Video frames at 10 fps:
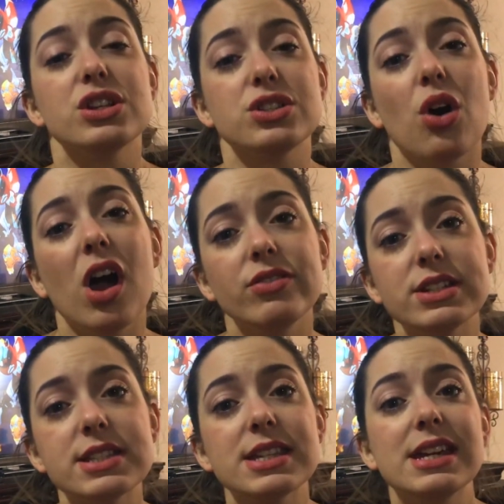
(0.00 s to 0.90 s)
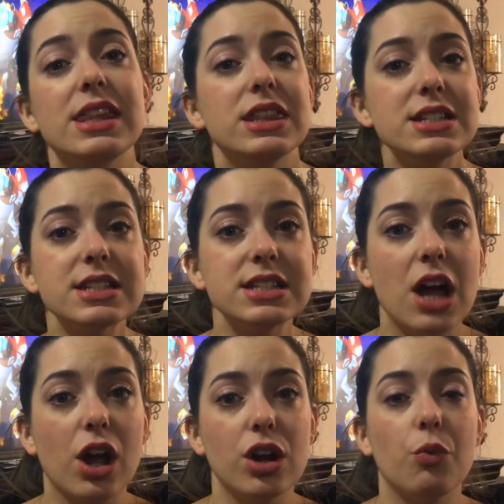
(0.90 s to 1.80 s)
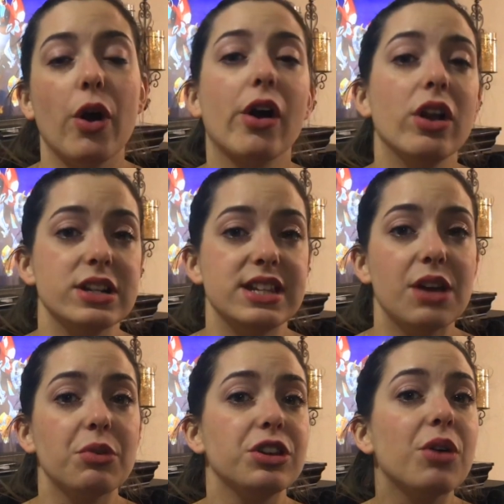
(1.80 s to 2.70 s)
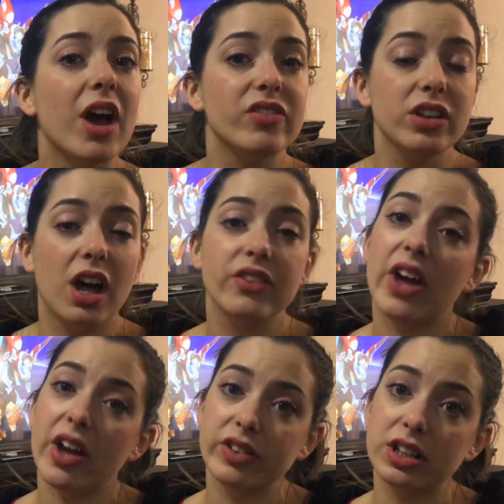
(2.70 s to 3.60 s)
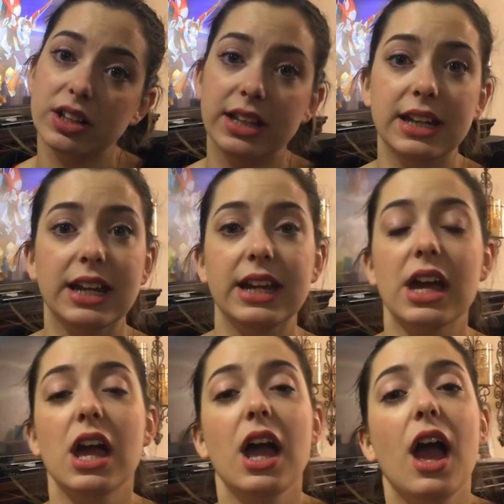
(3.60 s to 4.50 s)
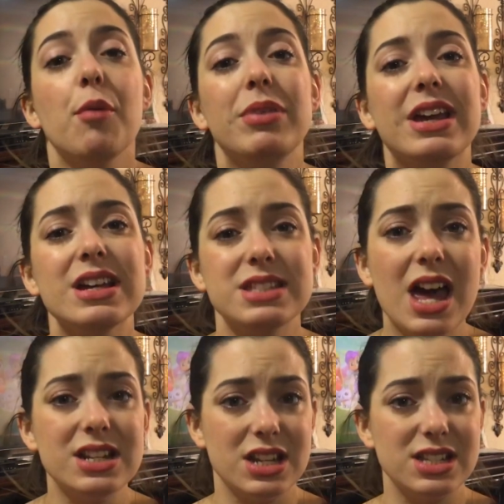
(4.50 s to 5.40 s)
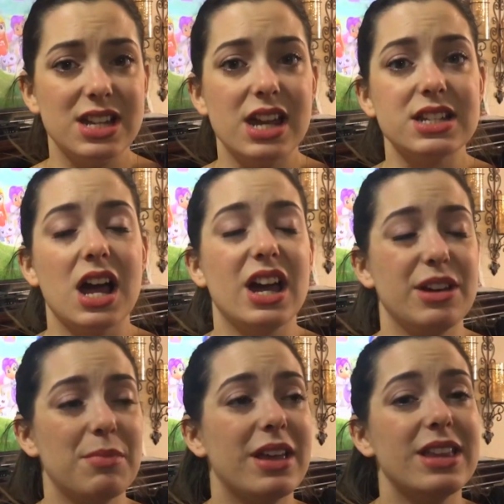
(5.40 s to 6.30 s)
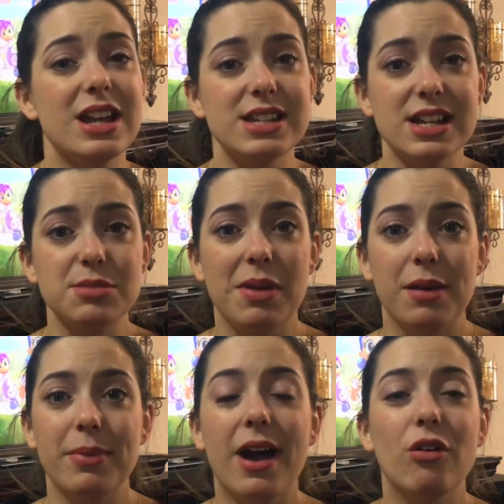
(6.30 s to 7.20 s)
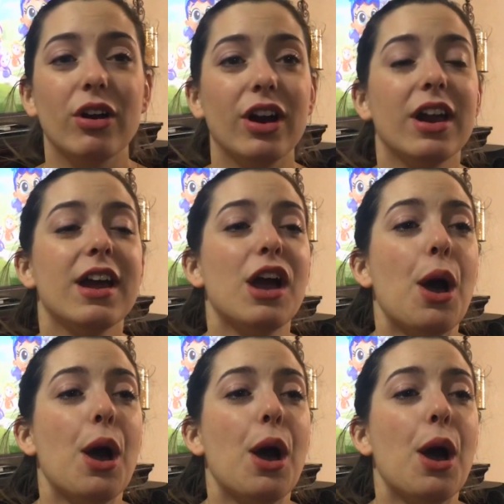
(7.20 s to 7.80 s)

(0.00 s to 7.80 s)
So obviously this is not going to work on a day when you have a lot of heavy cleaning, because that does take time and that takes manpower.